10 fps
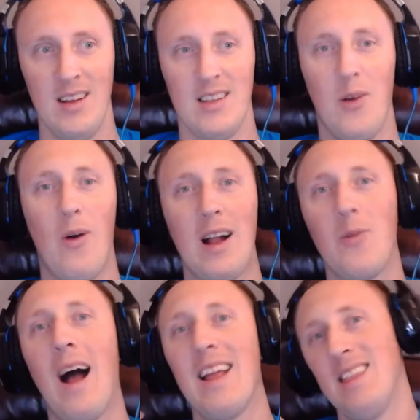Now, why do
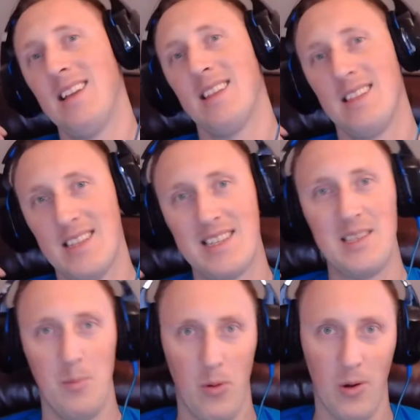I think that this is
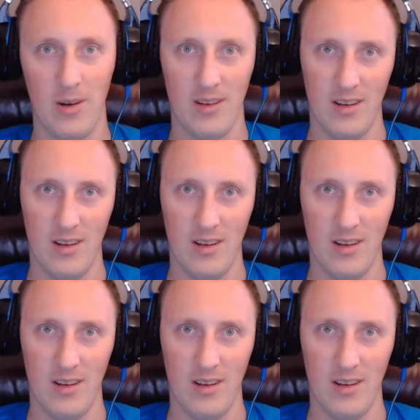important?